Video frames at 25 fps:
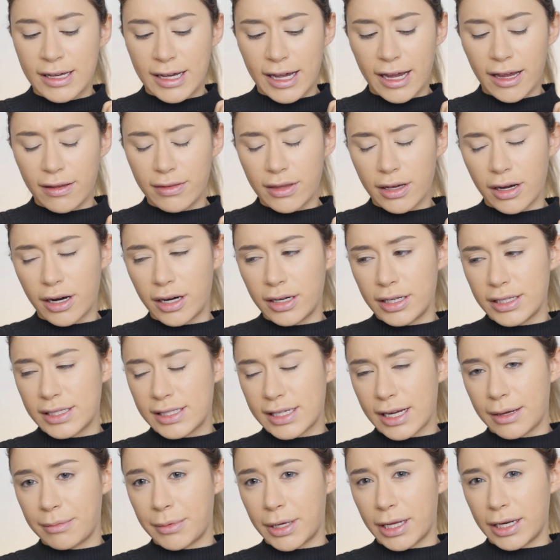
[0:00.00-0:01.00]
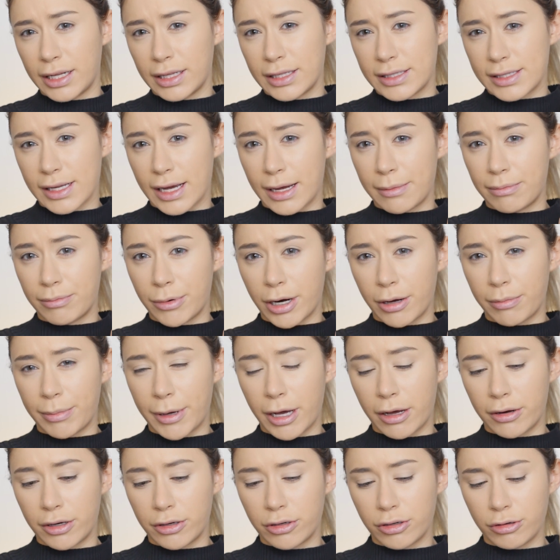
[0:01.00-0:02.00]
I had the hardest time getting this eyebrow
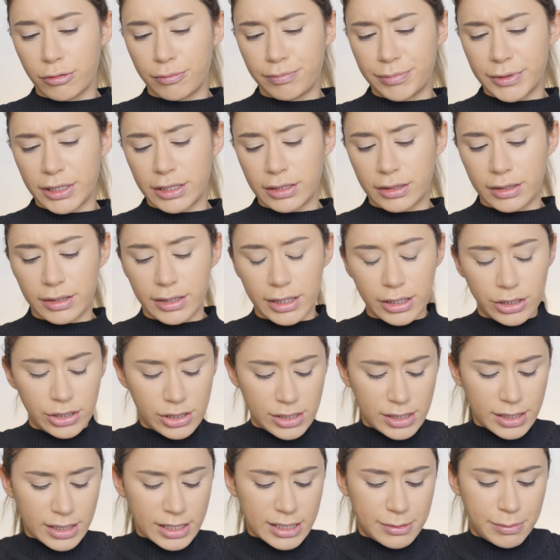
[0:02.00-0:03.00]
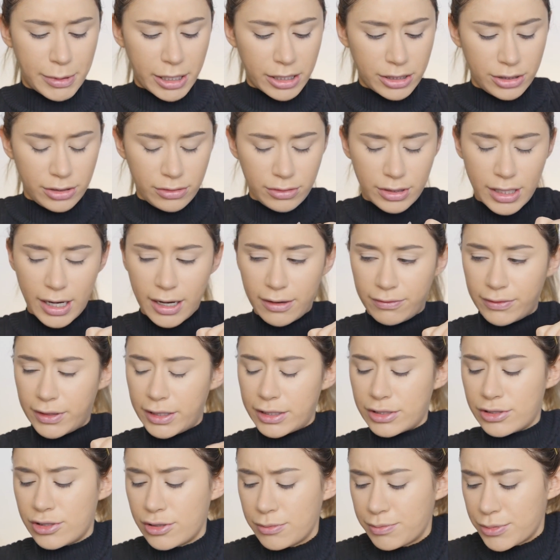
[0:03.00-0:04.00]
powder open. They just expect you to have
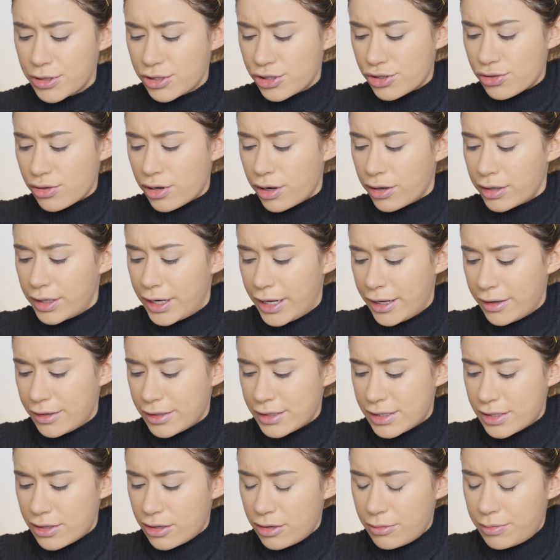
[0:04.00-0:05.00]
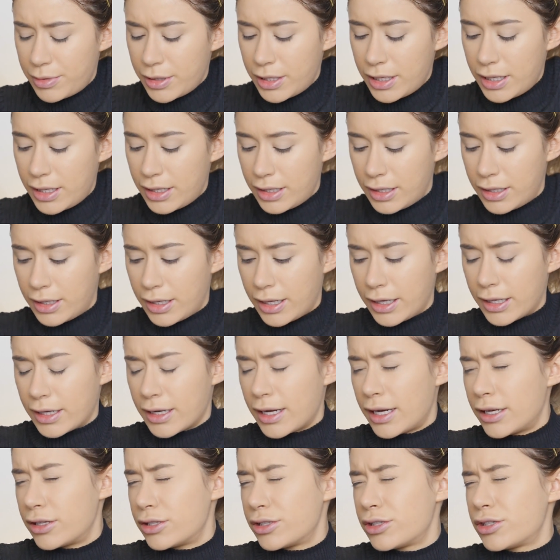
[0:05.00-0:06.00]
super strong nails to open it, and
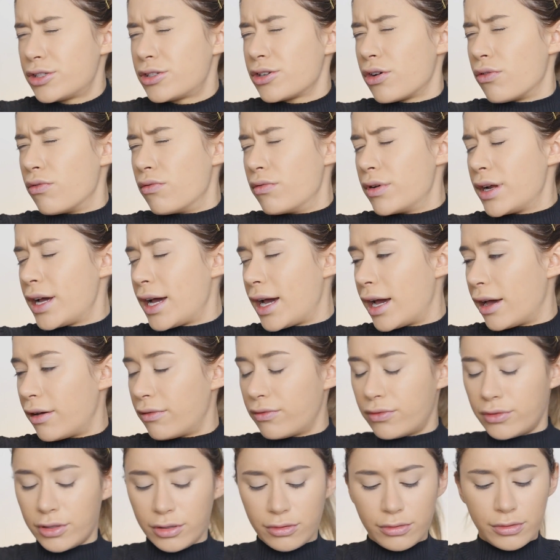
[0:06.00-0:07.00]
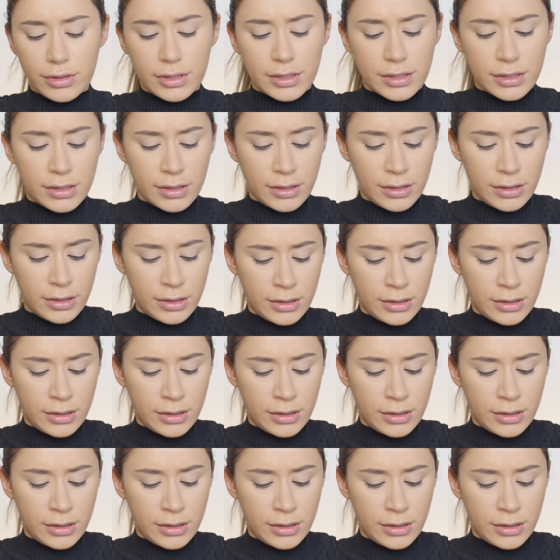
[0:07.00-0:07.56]
I don't have those.